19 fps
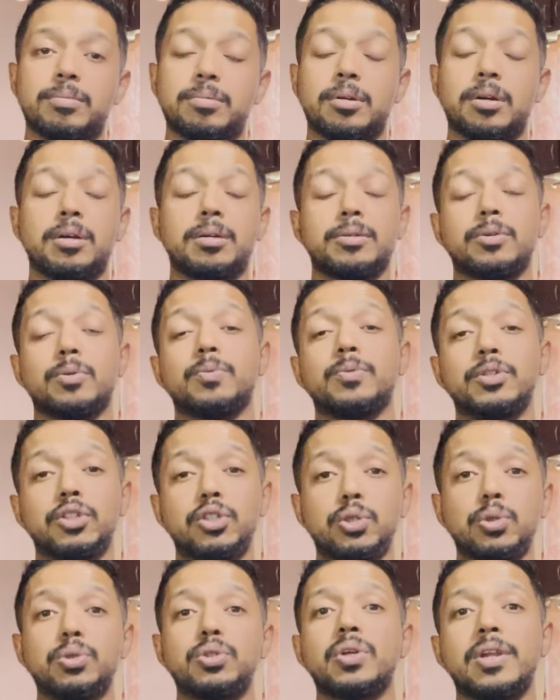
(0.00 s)
which
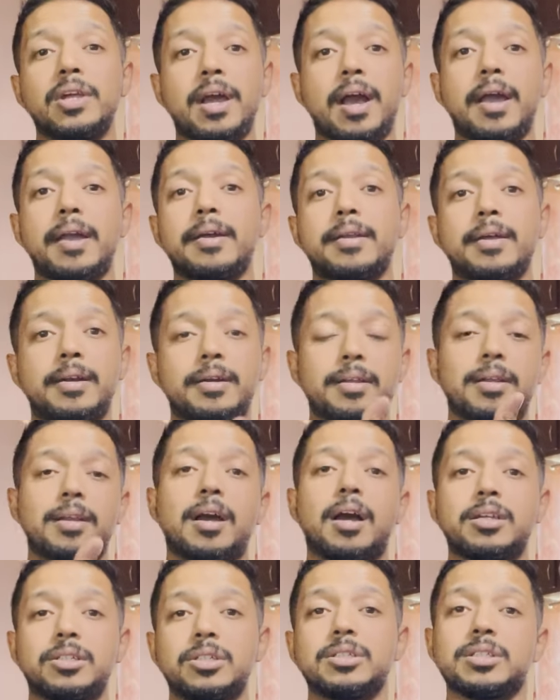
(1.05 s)
usually hire at a
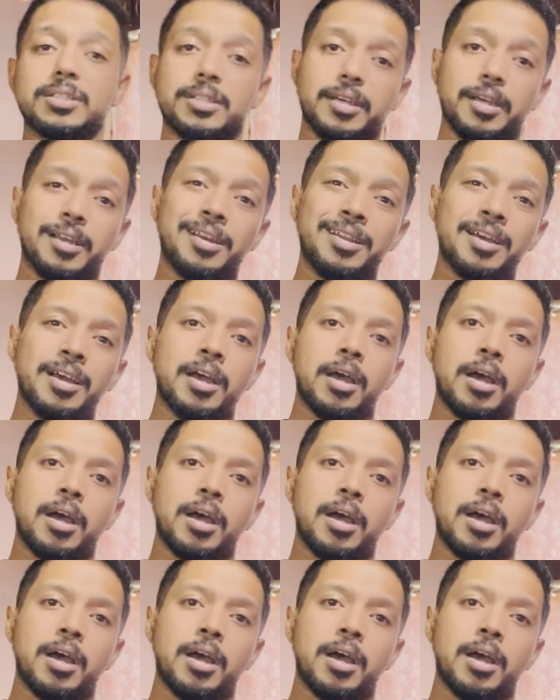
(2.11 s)
larger scale,